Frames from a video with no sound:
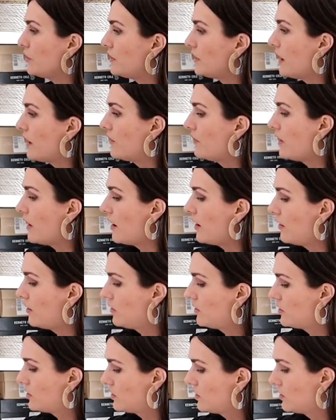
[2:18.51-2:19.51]
for it to have
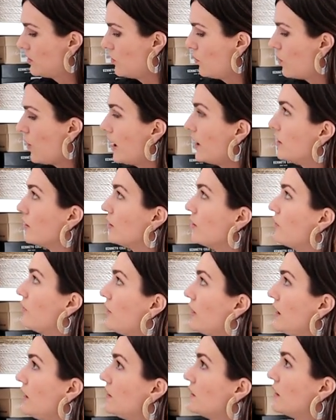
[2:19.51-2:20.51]
that wider
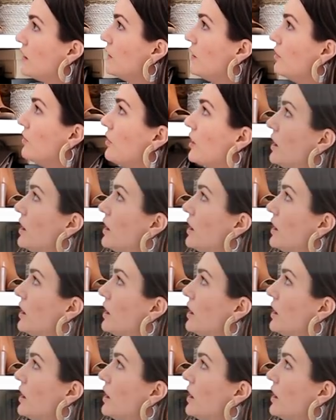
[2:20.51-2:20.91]
face on the